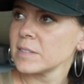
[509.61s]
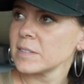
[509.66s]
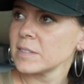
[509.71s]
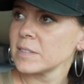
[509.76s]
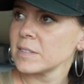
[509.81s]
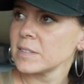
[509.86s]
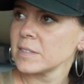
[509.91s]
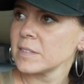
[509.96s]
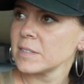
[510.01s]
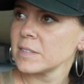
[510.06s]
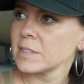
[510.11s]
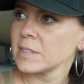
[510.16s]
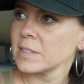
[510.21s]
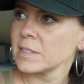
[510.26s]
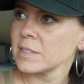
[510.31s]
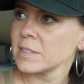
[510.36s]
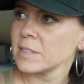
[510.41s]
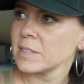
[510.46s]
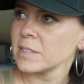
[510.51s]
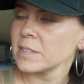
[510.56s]

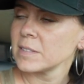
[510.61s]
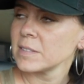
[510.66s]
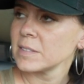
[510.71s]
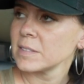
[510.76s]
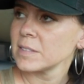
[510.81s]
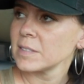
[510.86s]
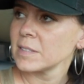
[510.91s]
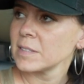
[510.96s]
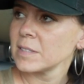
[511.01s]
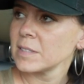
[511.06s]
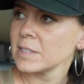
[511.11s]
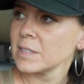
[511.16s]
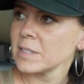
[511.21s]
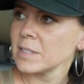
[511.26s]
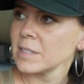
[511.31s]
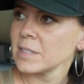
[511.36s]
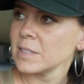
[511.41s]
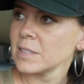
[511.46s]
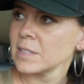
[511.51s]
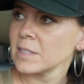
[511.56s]

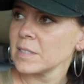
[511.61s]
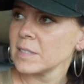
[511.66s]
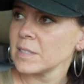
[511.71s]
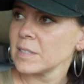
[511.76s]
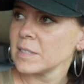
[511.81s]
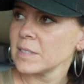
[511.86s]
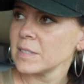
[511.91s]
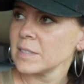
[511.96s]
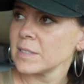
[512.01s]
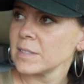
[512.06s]
[no speech]